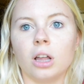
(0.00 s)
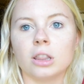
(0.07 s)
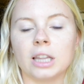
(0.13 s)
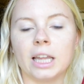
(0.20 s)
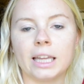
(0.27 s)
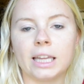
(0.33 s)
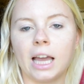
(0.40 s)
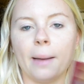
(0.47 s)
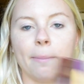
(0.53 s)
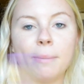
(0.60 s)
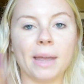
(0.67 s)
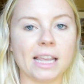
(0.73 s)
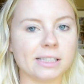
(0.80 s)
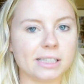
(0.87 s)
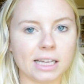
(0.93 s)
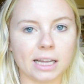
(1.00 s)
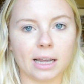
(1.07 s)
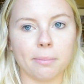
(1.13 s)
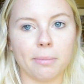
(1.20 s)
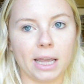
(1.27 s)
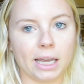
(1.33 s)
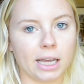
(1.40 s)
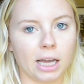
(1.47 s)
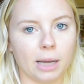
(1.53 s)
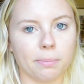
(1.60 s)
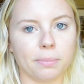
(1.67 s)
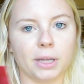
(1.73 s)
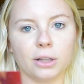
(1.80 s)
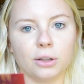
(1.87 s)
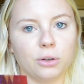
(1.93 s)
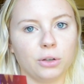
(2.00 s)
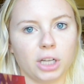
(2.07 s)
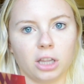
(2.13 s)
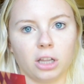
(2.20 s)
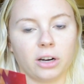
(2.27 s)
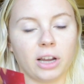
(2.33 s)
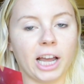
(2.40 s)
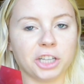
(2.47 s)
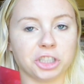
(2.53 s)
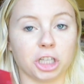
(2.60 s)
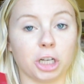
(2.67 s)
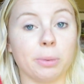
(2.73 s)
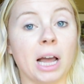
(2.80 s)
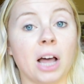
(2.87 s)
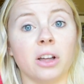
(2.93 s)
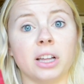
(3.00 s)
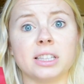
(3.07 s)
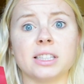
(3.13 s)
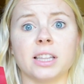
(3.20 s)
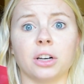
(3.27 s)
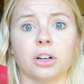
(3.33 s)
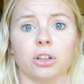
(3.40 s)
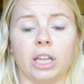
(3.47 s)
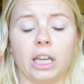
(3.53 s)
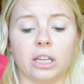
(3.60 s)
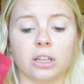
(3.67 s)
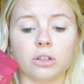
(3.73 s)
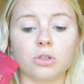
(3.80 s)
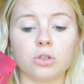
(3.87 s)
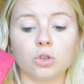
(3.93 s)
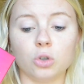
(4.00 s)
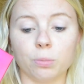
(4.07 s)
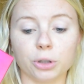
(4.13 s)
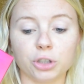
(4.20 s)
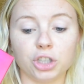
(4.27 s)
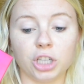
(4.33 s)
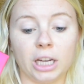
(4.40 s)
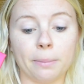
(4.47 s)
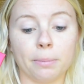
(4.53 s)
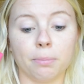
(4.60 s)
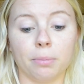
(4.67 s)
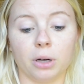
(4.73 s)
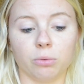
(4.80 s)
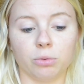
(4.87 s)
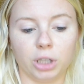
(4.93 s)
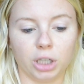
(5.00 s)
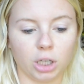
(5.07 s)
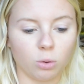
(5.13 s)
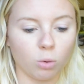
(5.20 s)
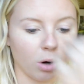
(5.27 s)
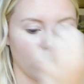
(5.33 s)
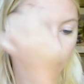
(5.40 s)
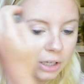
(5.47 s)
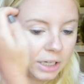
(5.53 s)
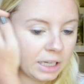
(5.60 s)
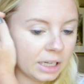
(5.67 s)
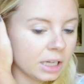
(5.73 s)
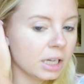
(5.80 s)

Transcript: like amazing makeup, including a lot of eyeshadow palettes that are like super cheap but really good quality,